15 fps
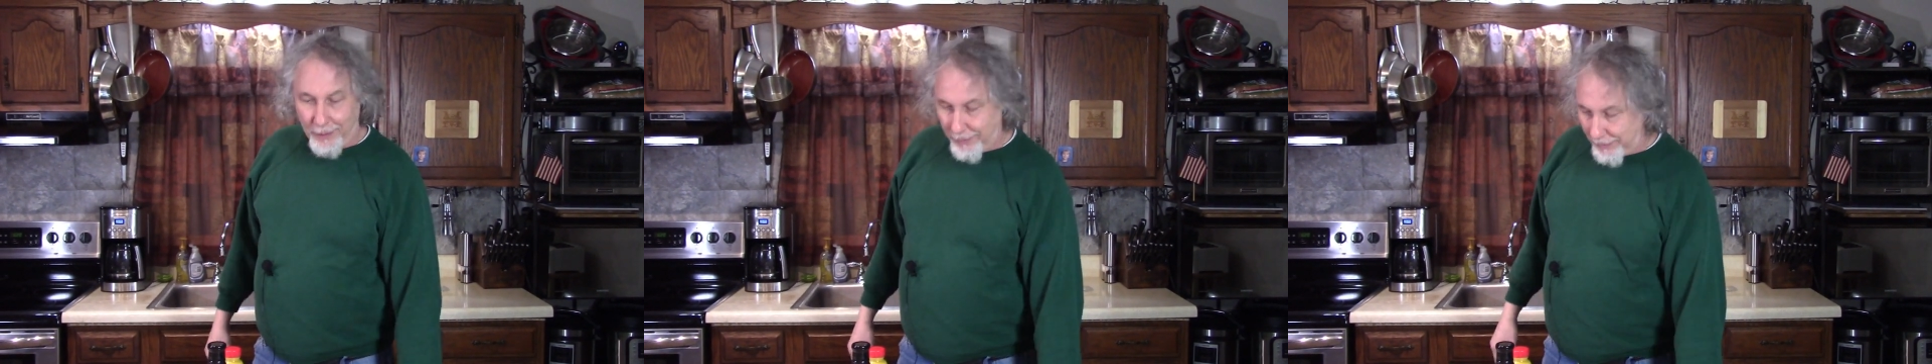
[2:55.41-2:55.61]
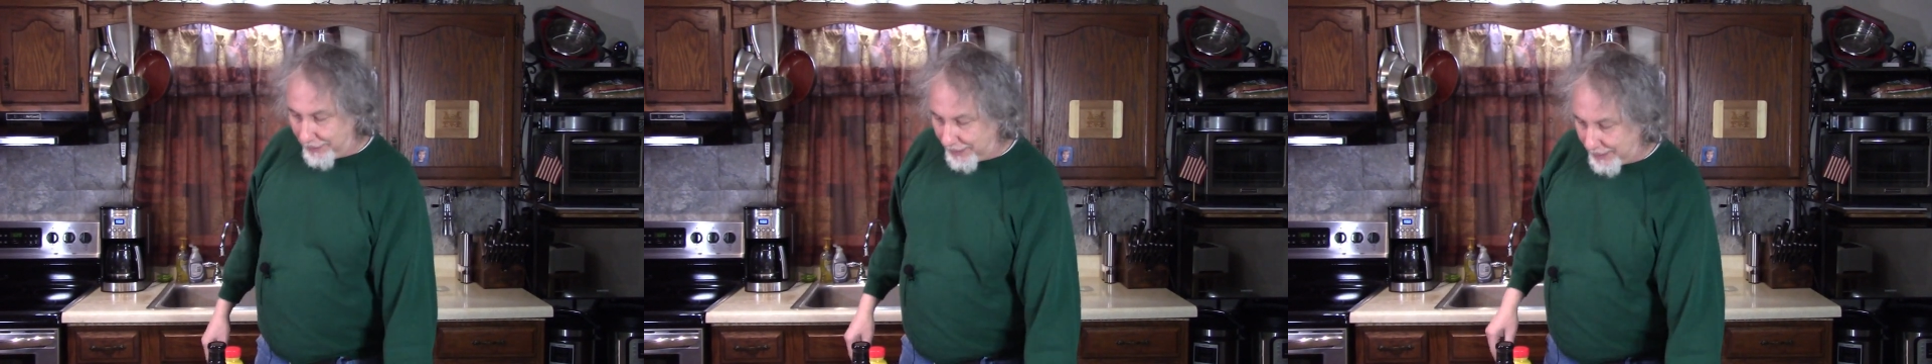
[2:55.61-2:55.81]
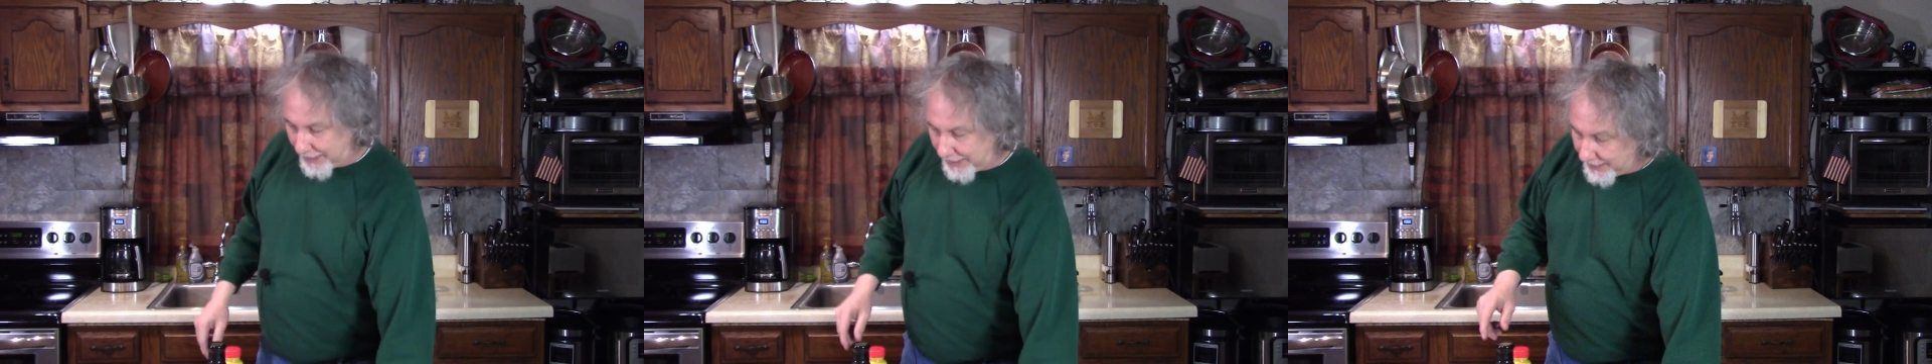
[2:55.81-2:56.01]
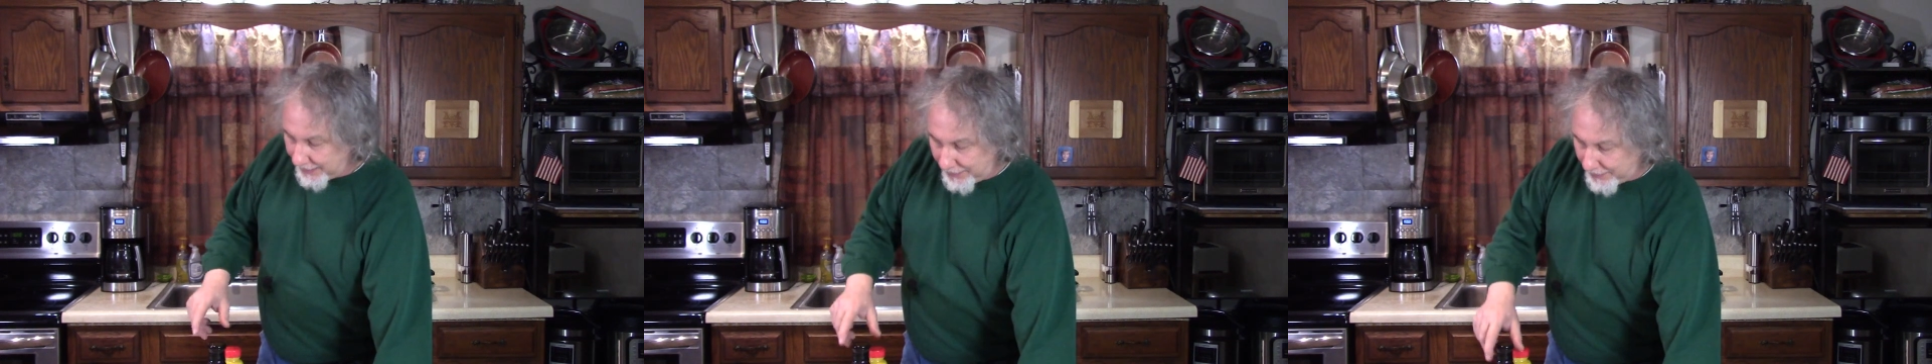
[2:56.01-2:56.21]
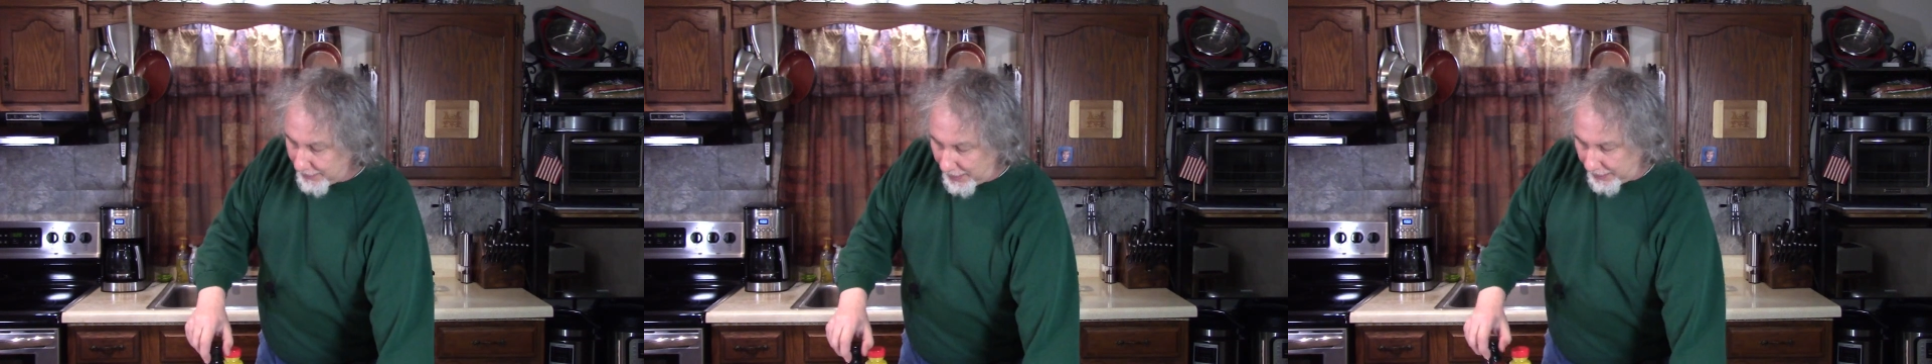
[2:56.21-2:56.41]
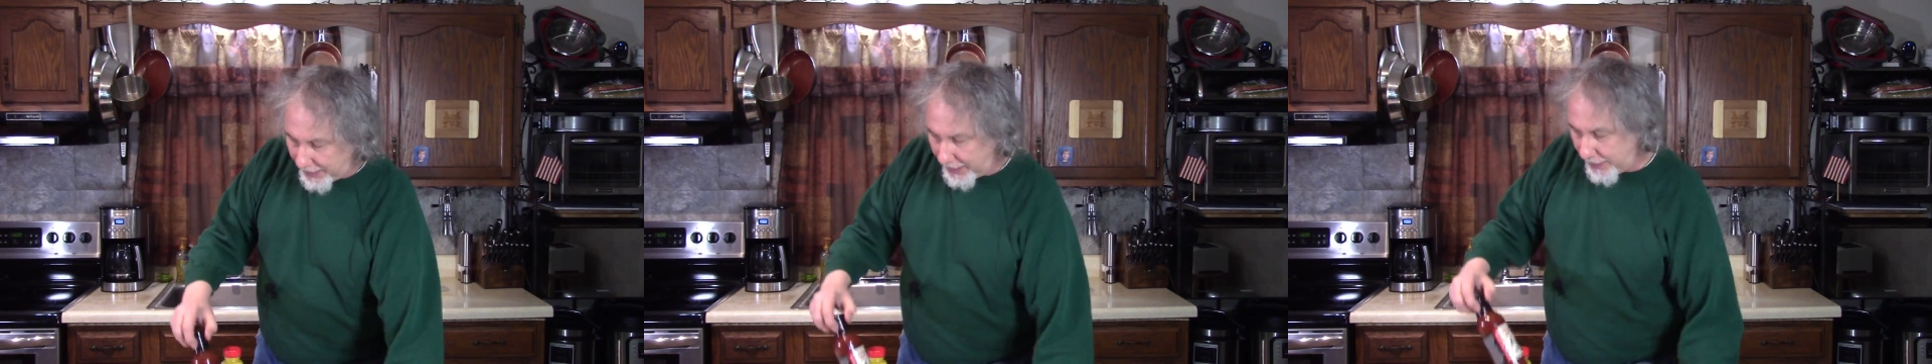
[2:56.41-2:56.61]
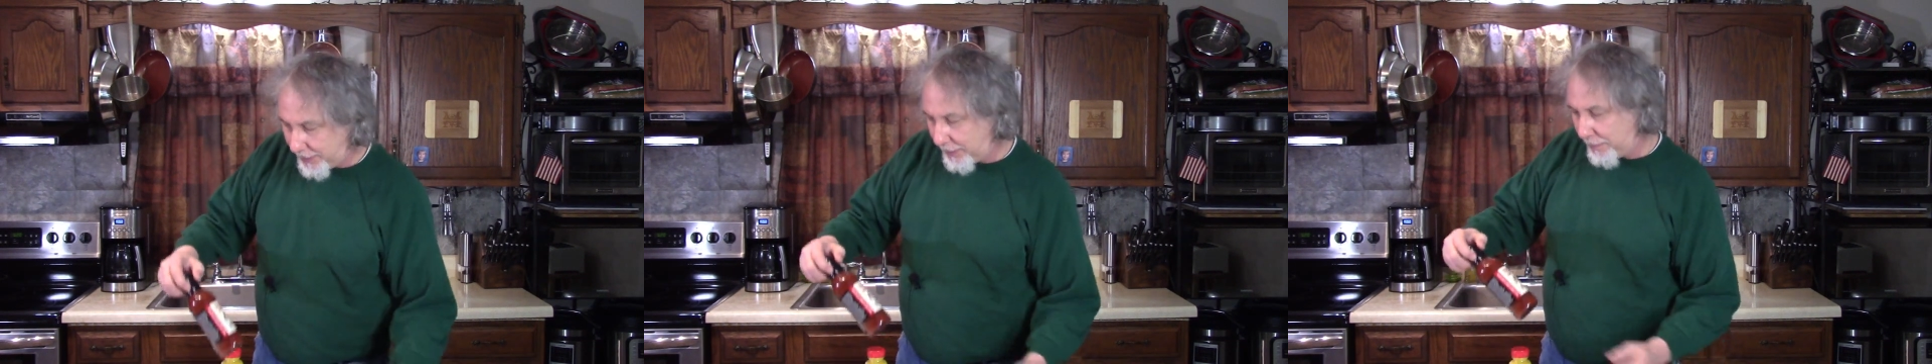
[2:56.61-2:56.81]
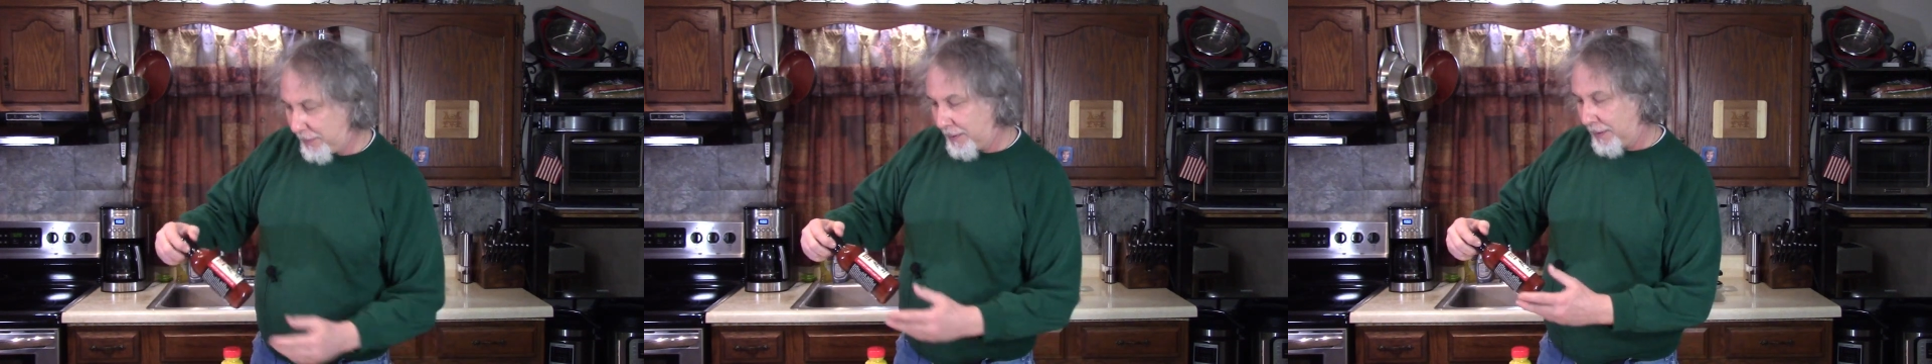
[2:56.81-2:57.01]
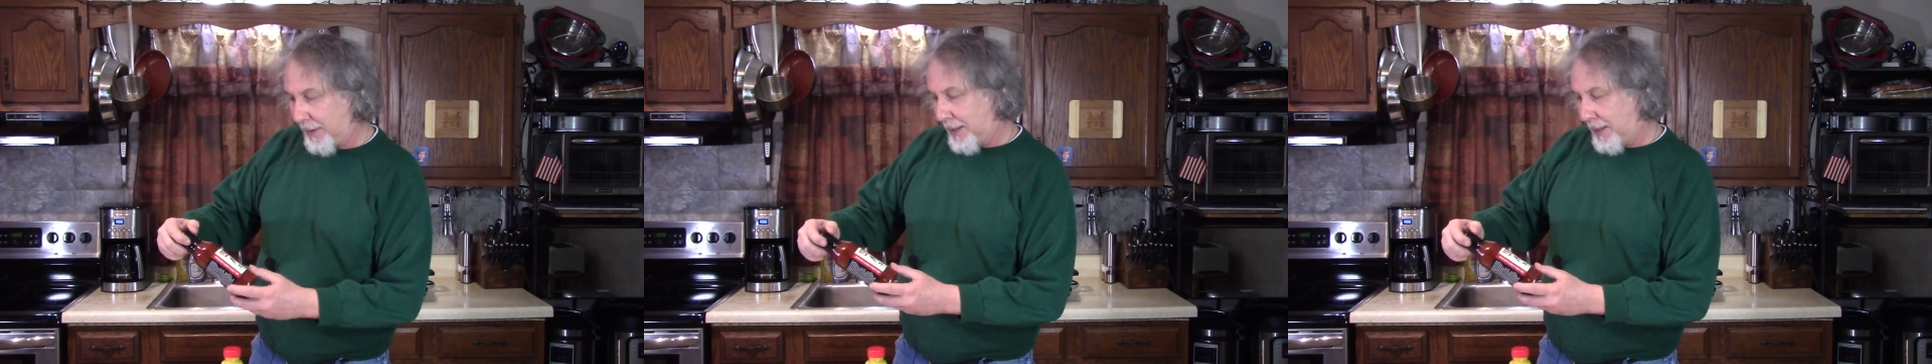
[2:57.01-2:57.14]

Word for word: know. This is not ketchup.